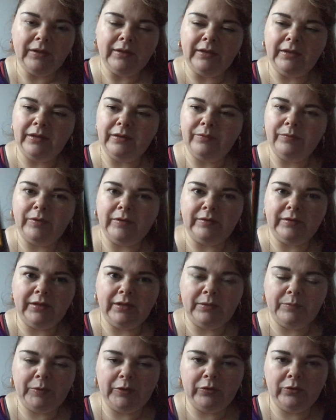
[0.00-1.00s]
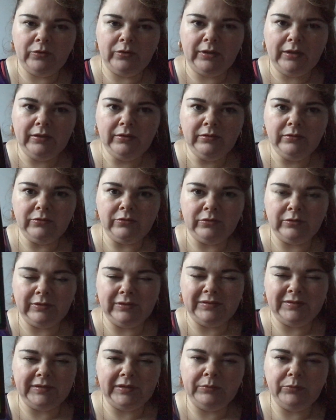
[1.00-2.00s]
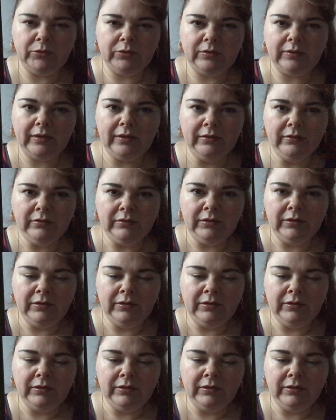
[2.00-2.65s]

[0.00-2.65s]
and they're a bit younger, or they seem younger.